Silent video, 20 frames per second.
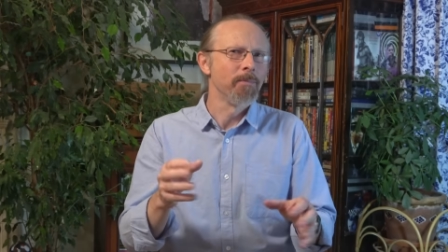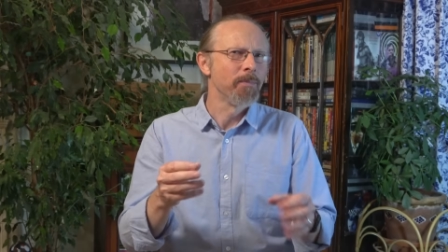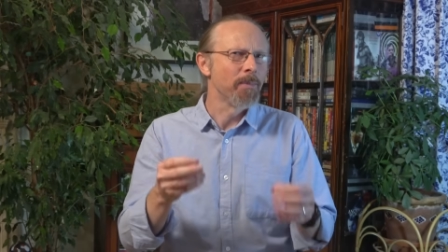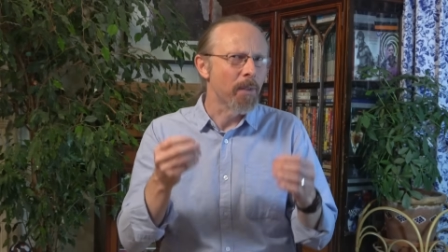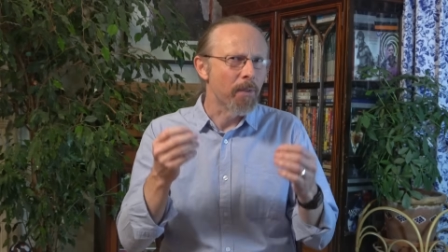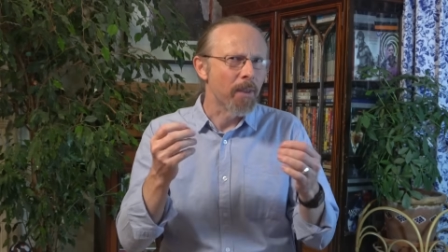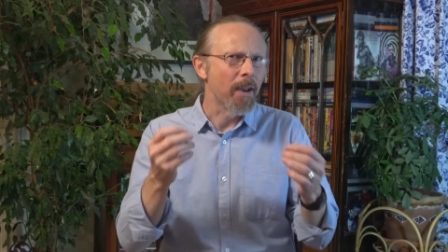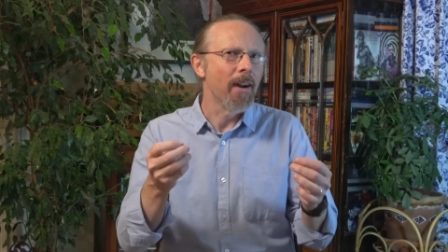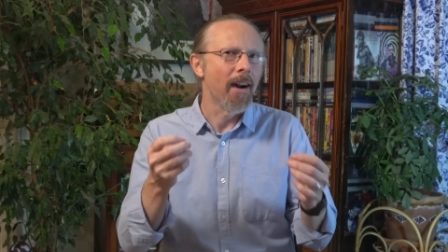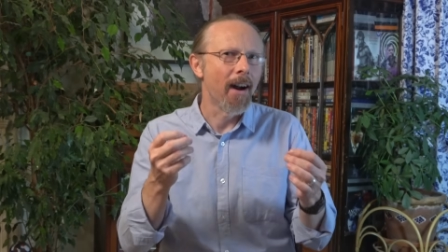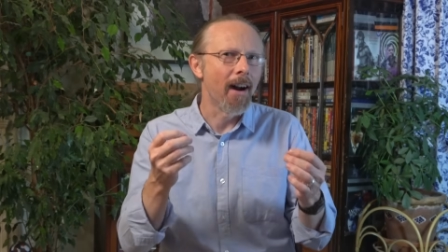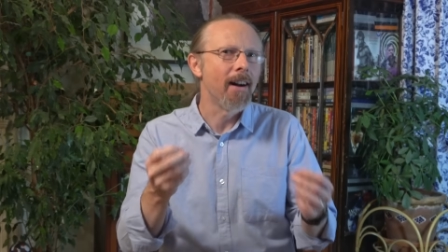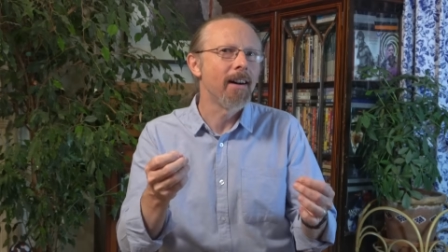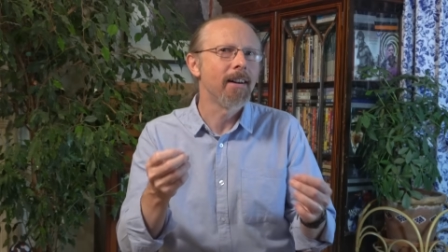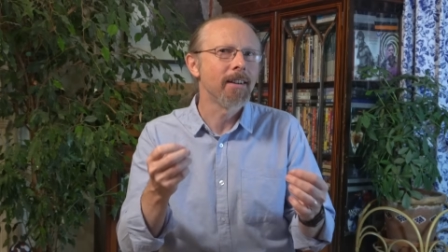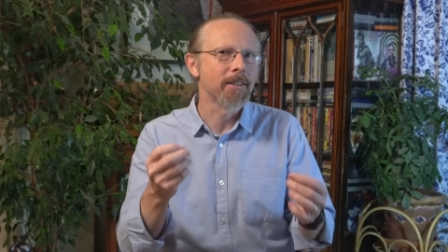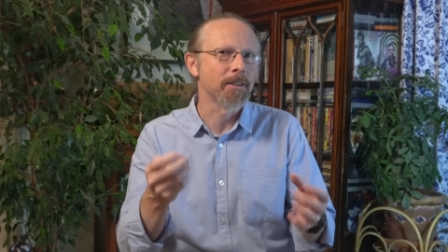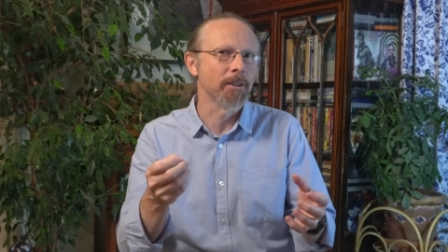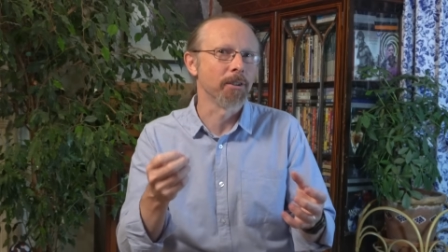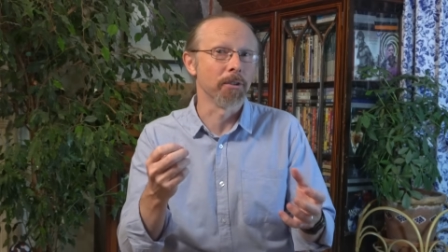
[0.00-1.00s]
that there
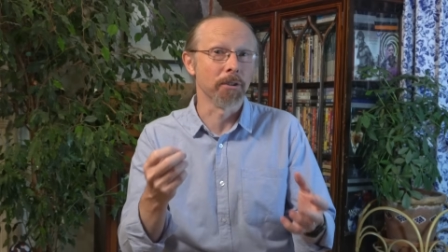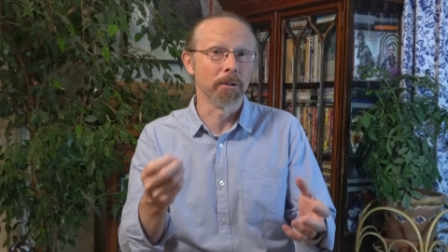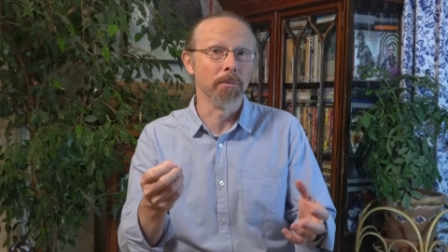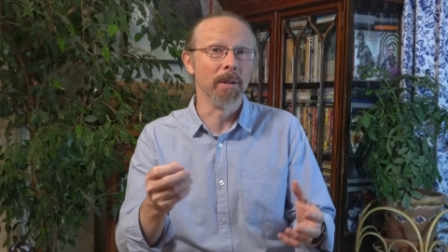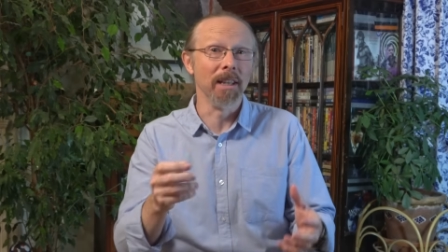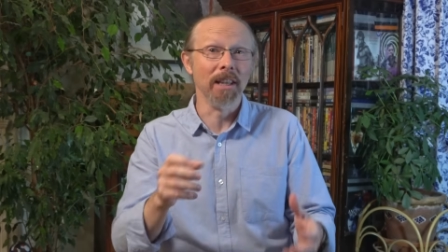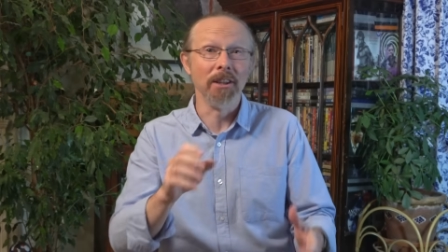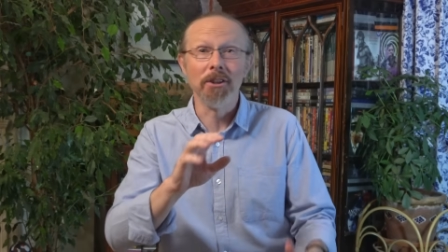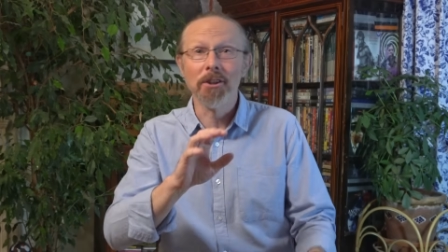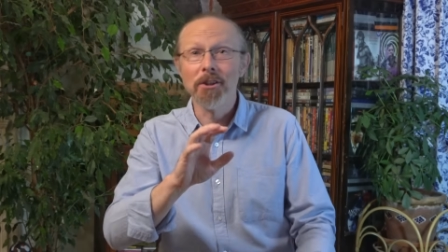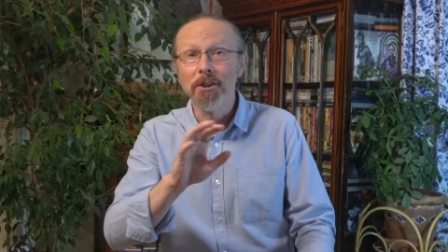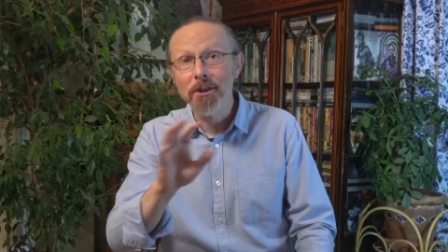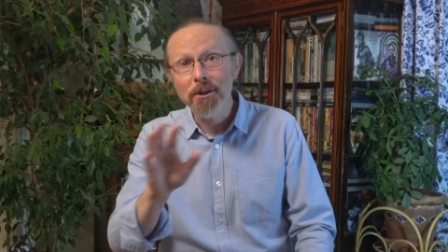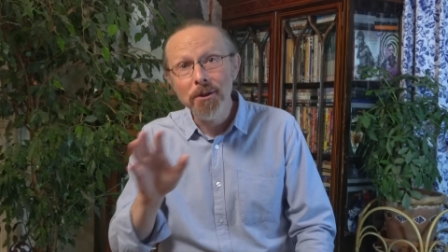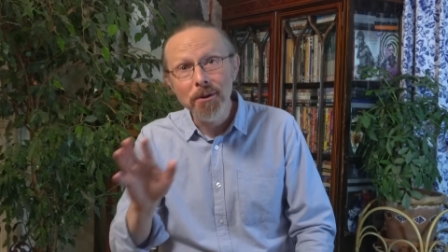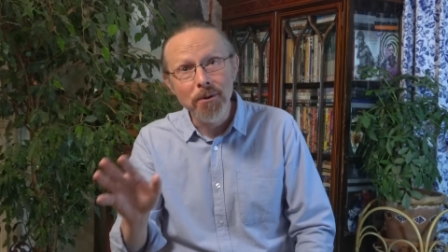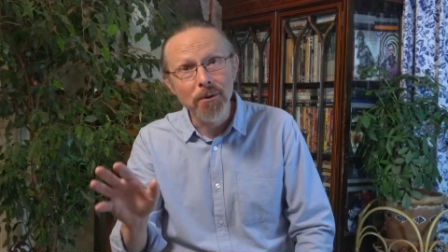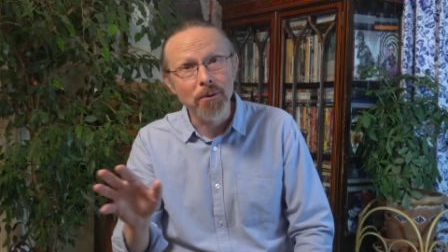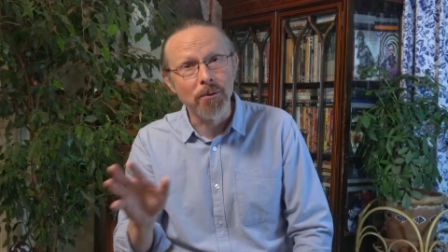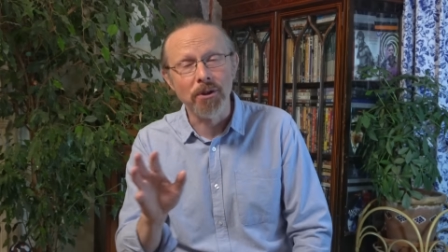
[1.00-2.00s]
aren't going to be
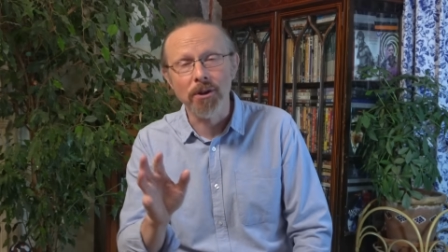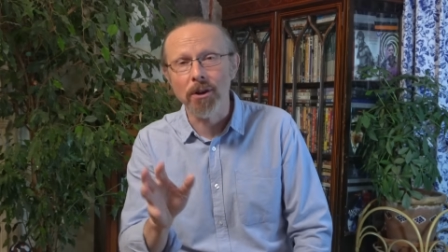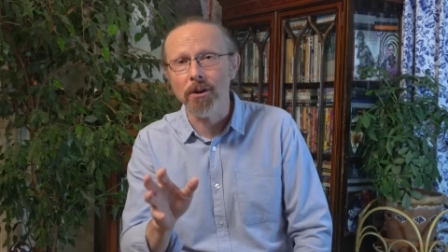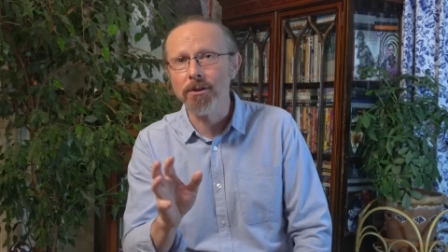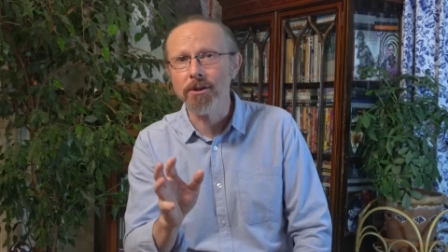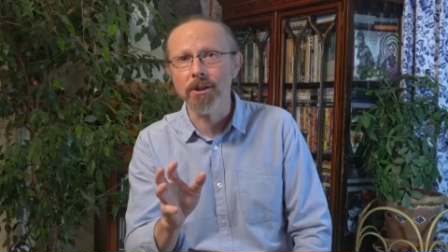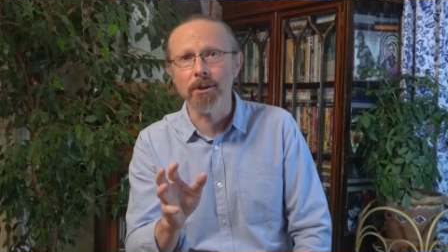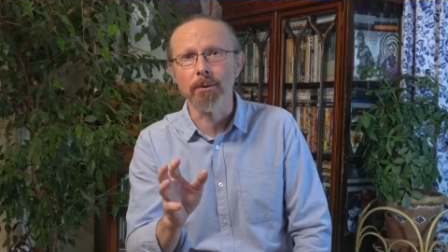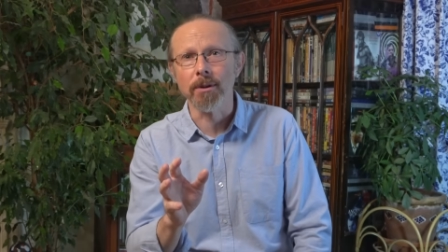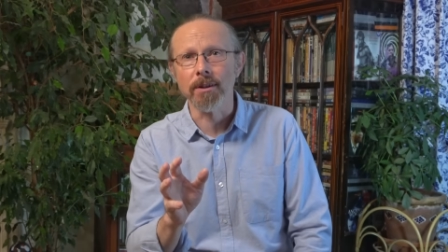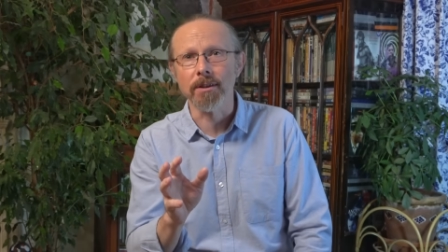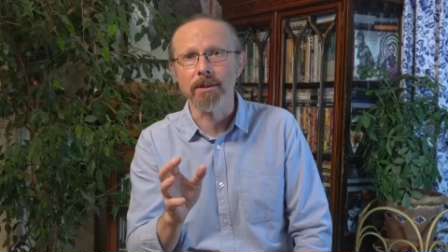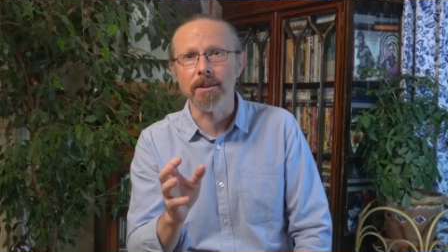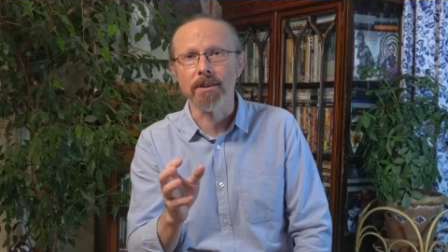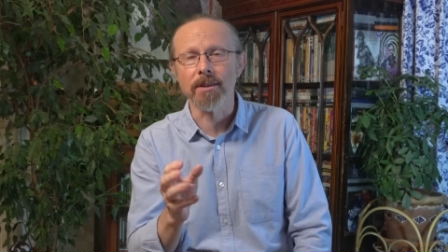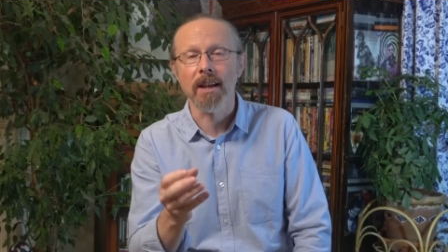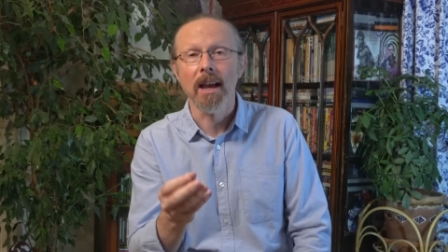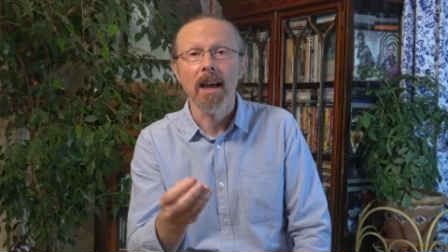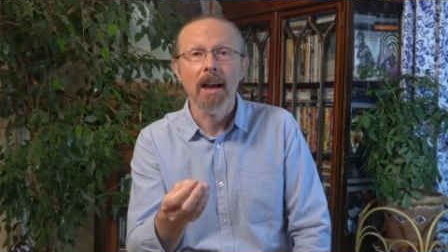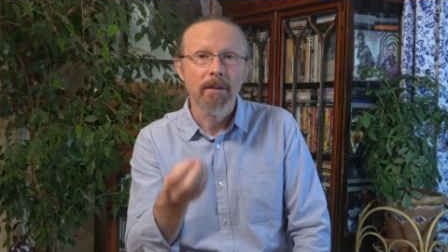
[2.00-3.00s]
huge
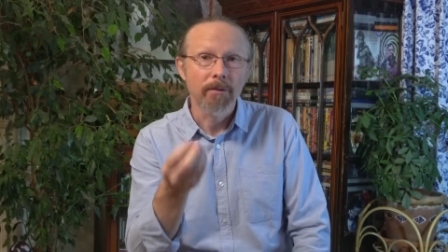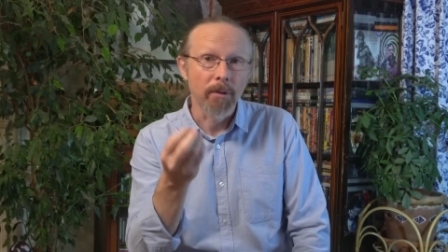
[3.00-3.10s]
consequences